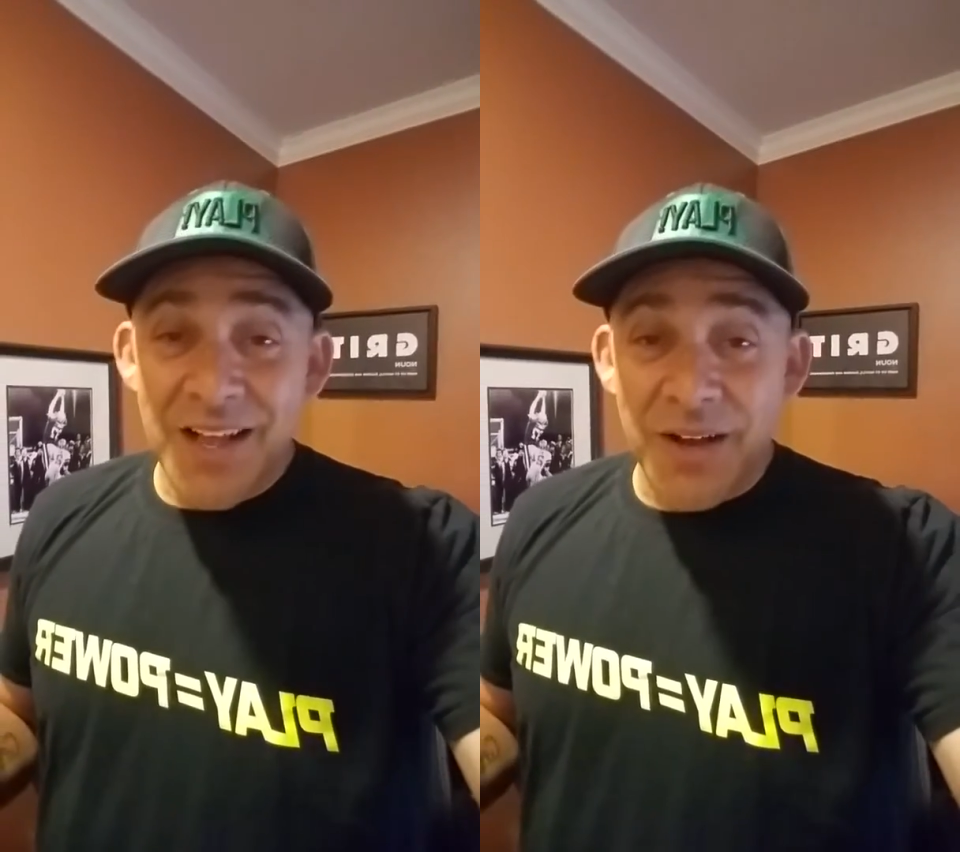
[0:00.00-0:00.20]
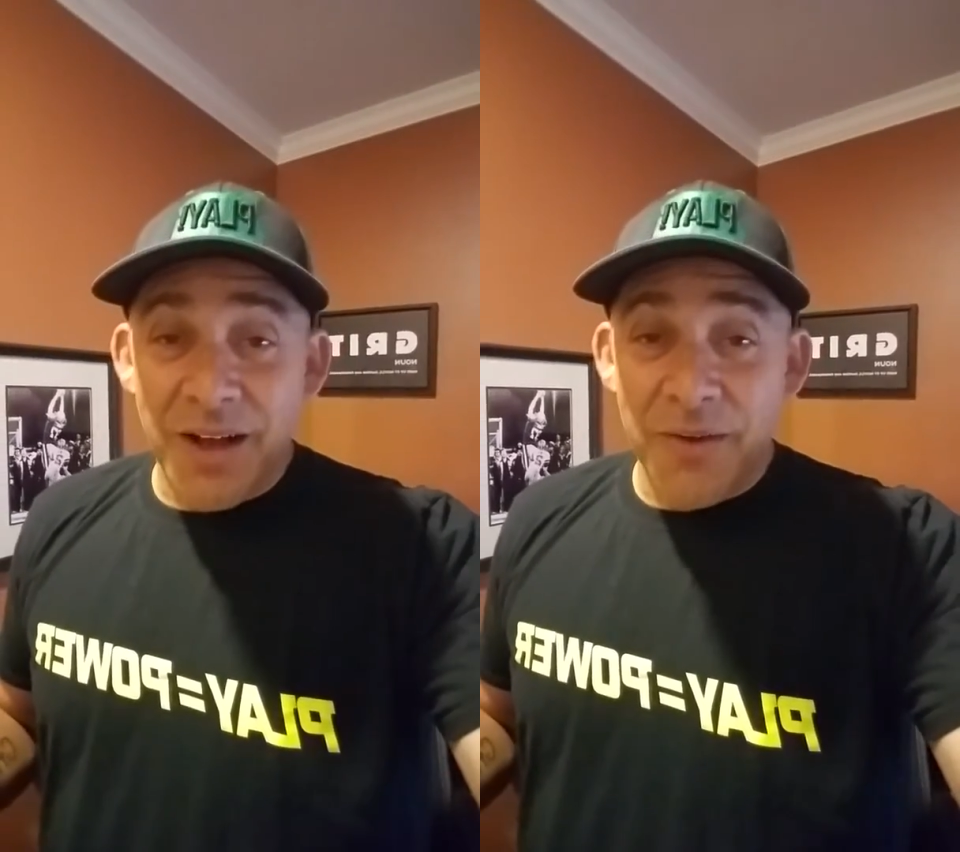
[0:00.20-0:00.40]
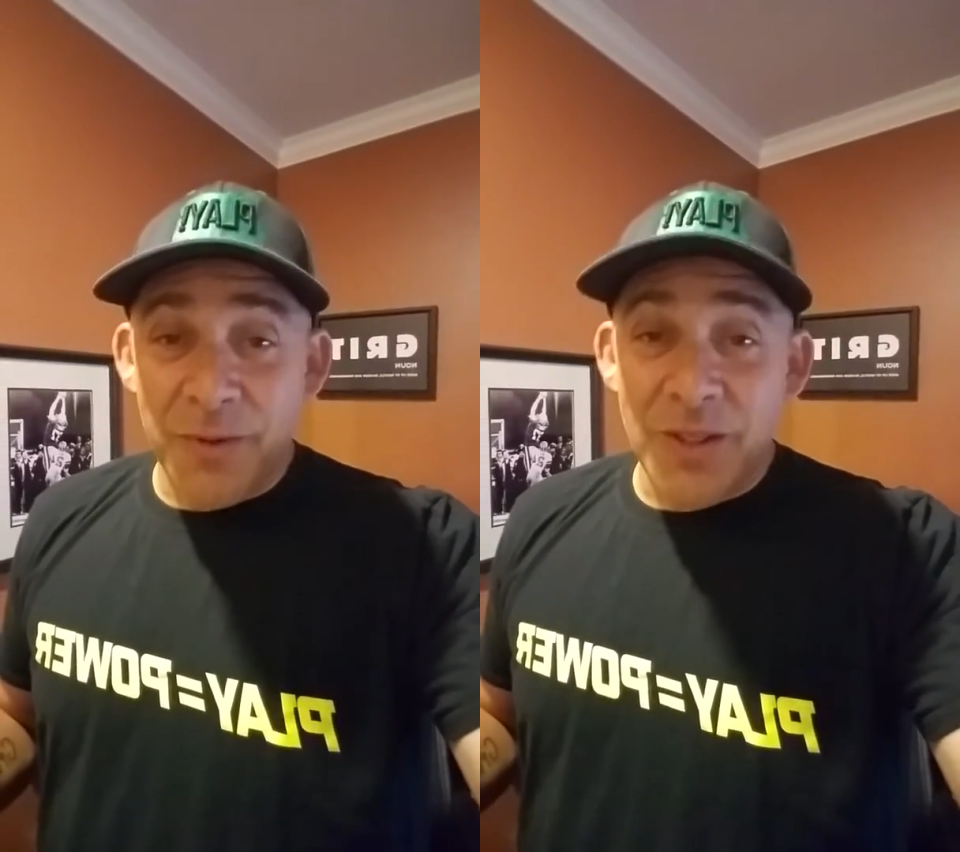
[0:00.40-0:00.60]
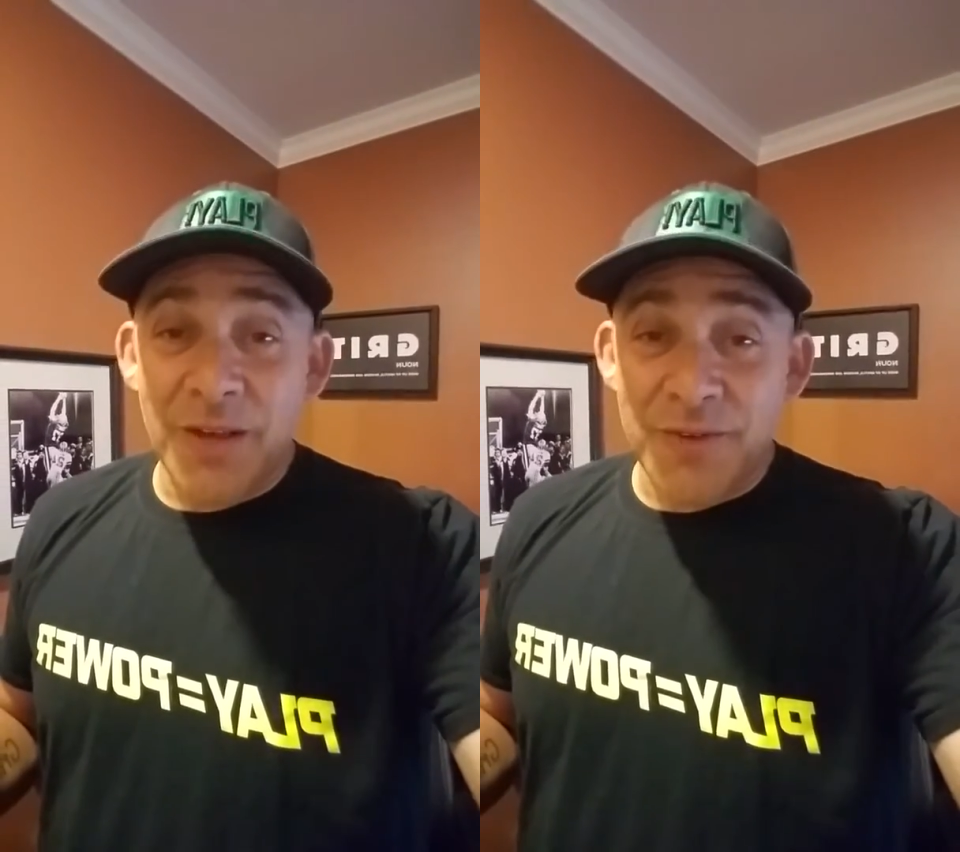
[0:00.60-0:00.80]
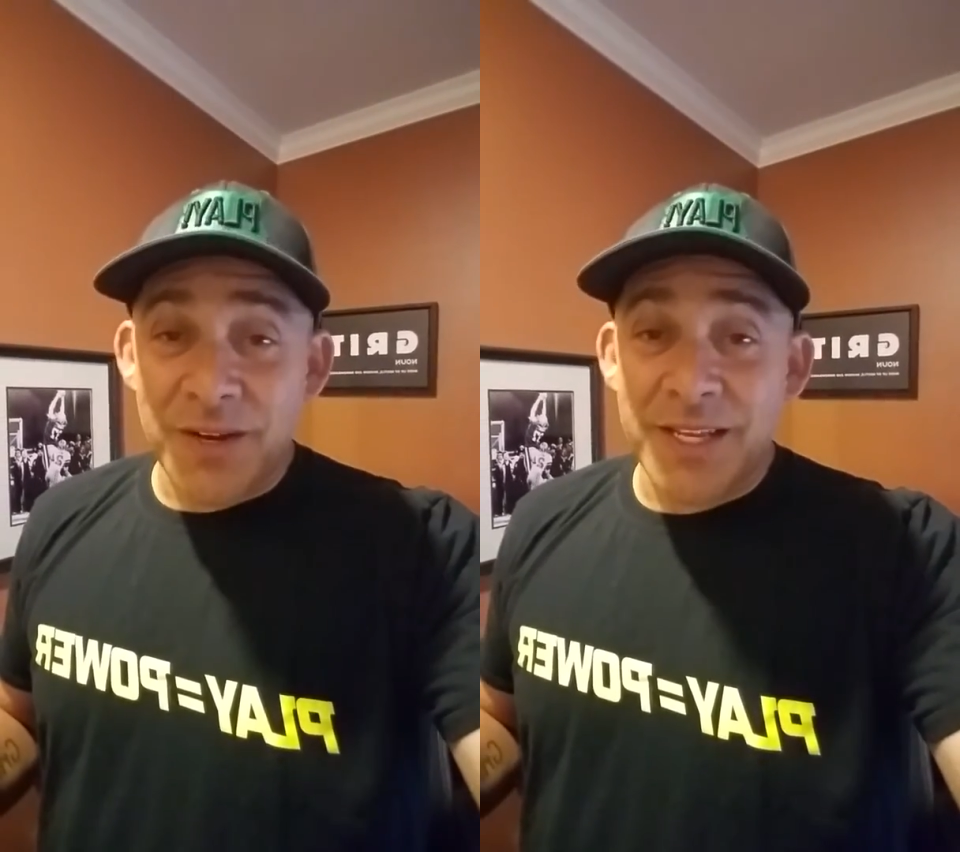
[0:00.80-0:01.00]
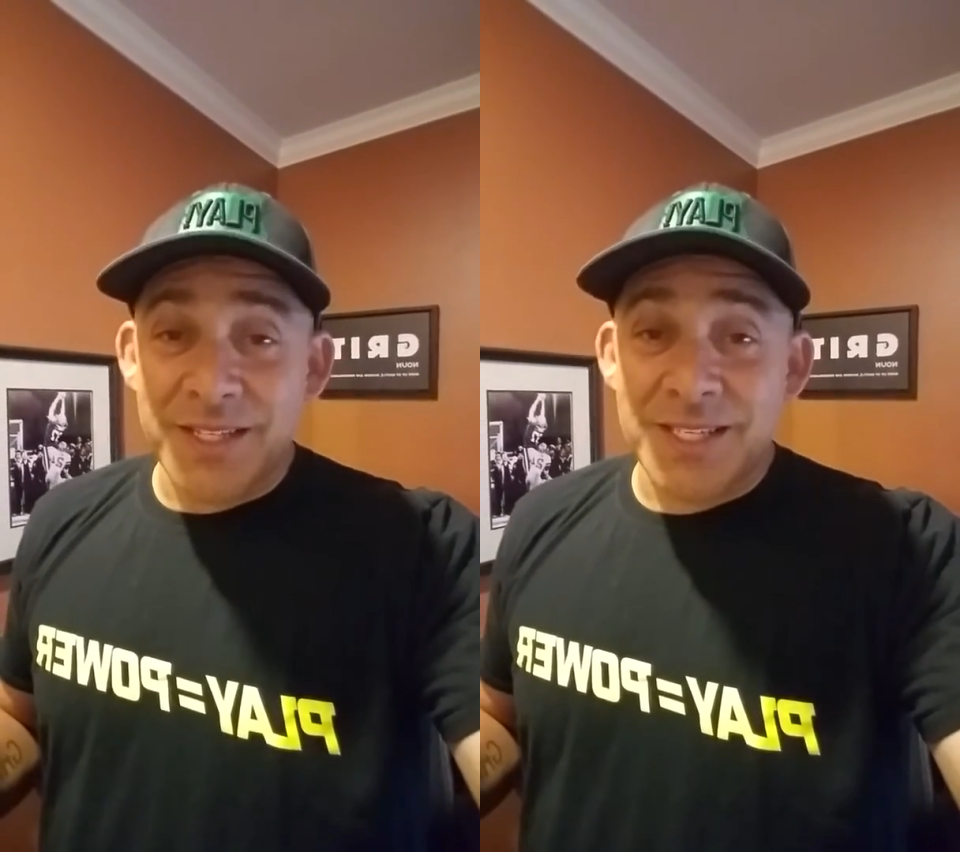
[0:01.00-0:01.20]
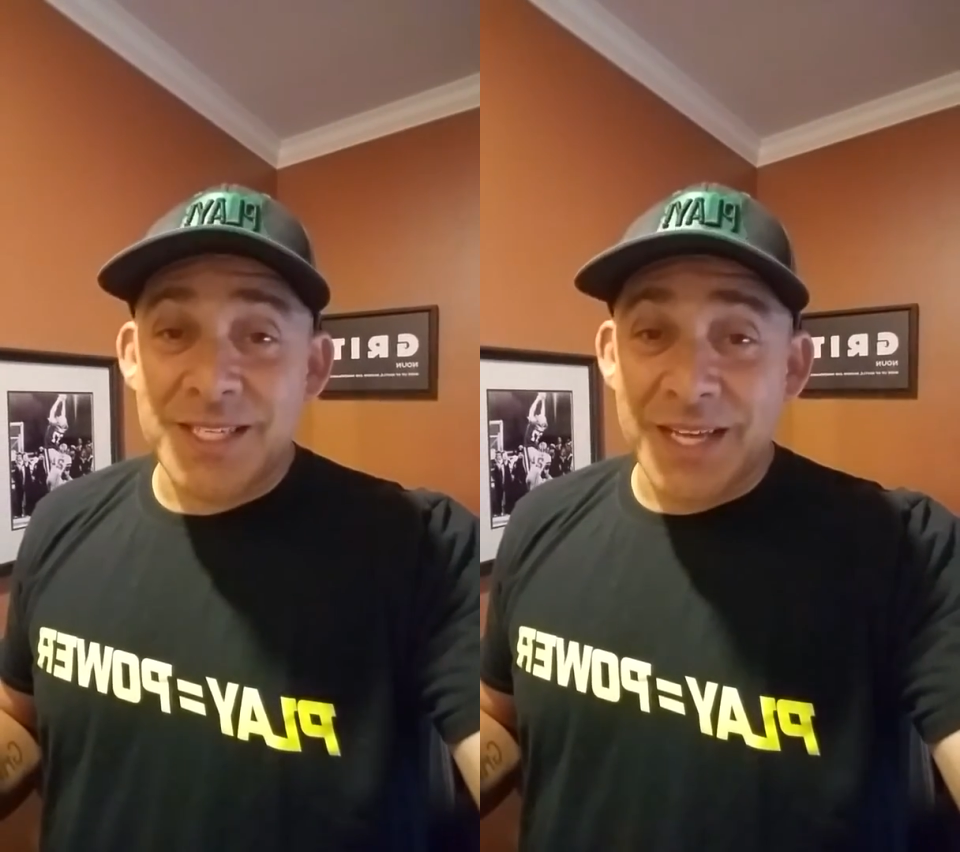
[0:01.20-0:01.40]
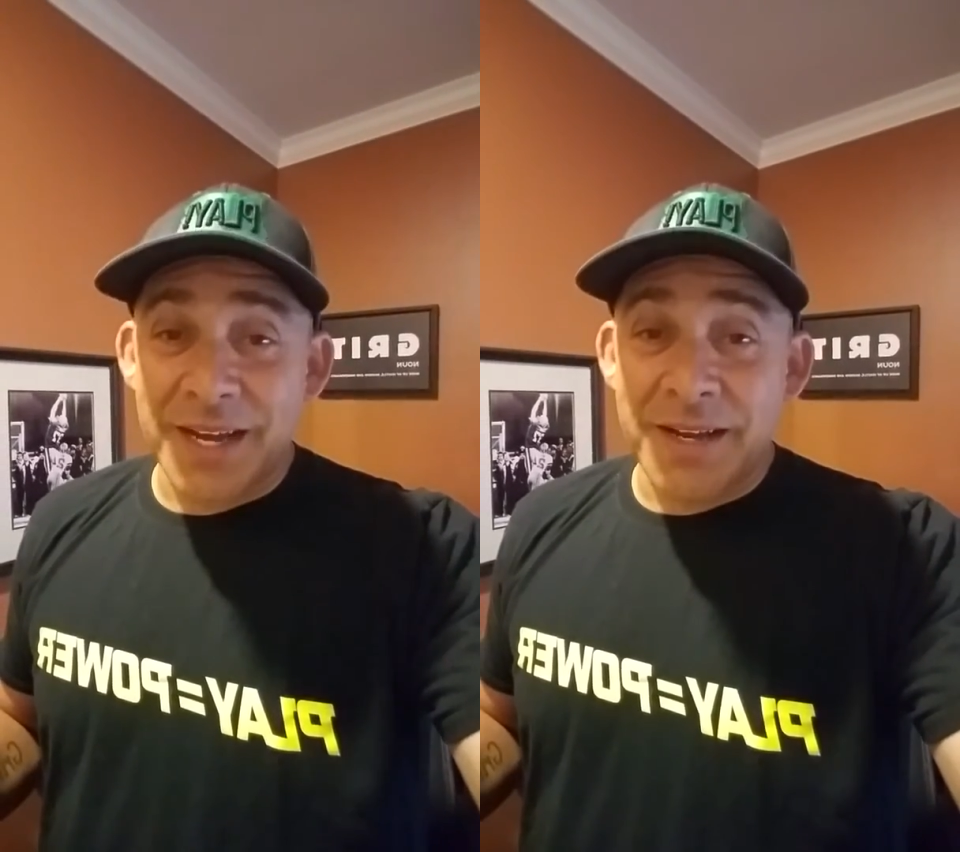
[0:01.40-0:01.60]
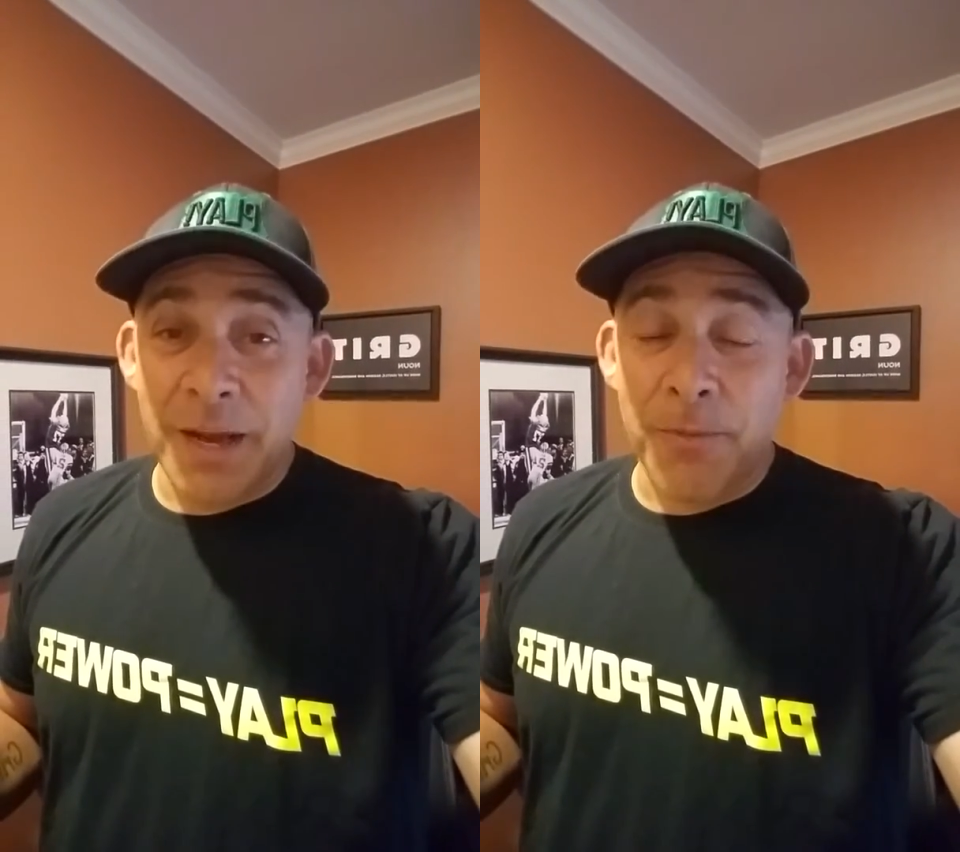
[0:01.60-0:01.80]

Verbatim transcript: uh, we'd love your kids to sign up.